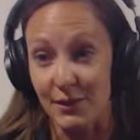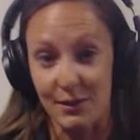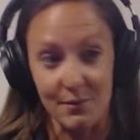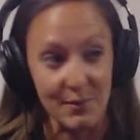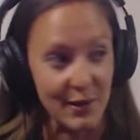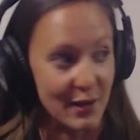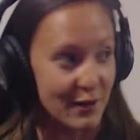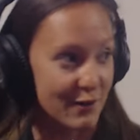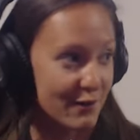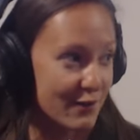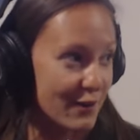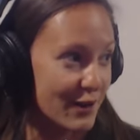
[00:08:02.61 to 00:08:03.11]
the
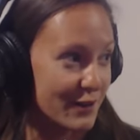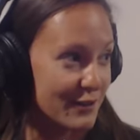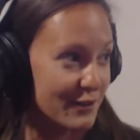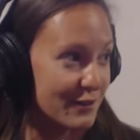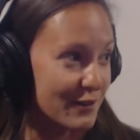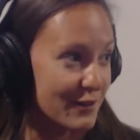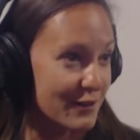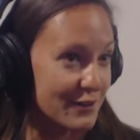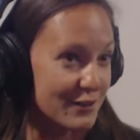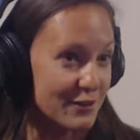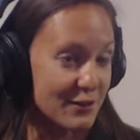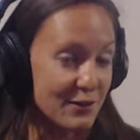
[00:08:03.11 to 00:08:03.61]
band
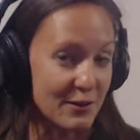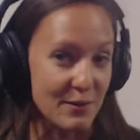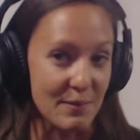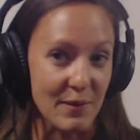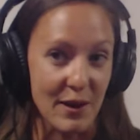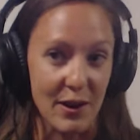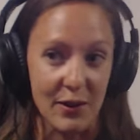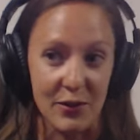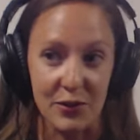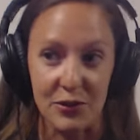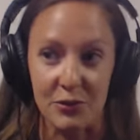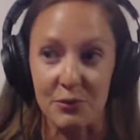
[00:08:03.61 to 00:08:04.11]
director until
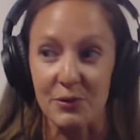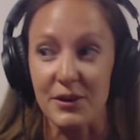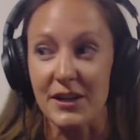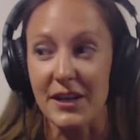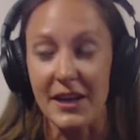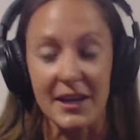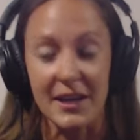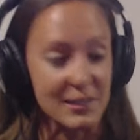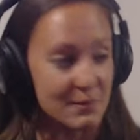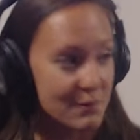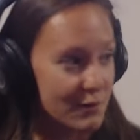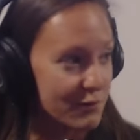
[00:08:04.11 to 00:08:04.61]
about three
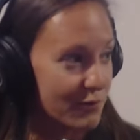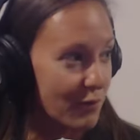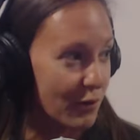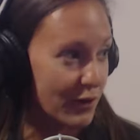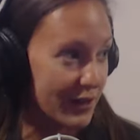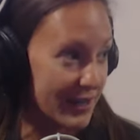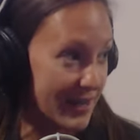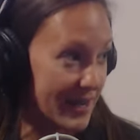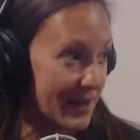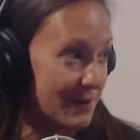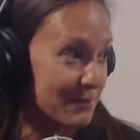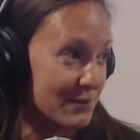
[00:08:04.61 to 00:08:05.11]
days
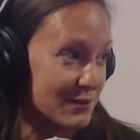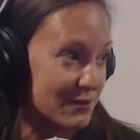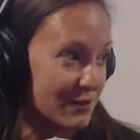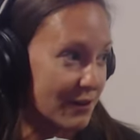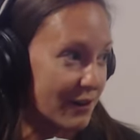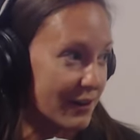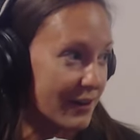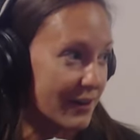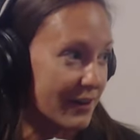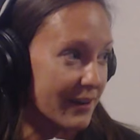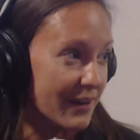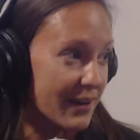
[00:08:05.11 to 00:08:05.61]
before camp
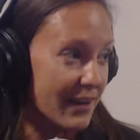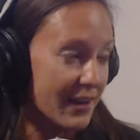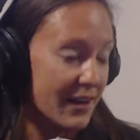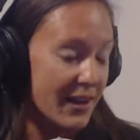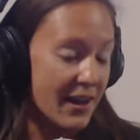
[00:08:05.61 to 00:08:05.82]
started.